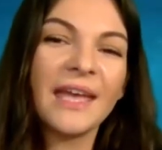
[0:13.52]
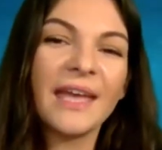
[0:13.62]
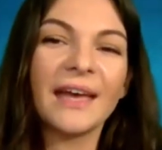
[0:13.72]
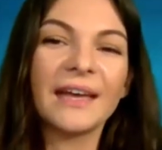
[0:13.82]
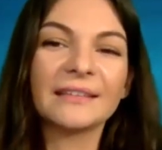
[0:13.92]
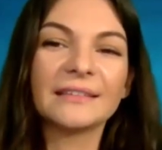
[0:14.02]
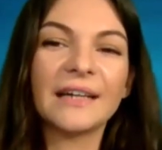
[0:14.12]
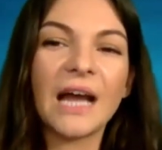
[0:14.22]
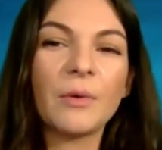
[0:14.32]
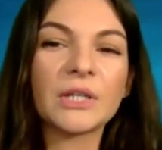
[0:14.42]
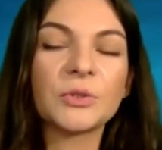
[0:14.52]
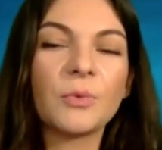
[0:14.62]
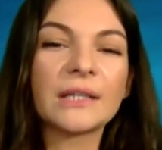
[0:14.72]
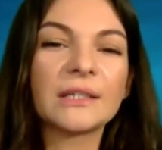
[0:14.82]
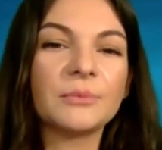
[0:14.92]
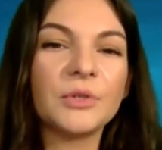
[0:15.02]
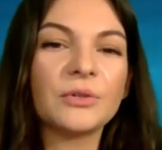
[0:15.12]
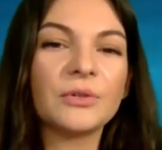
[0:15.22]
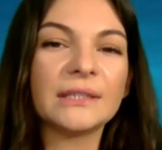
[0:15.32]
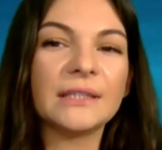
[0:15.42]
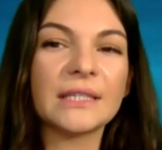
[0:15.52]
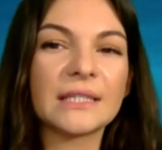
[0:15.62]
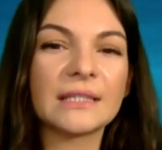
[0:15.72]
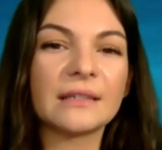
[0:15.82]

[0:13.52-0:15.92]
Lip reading: and I want to welcome you at this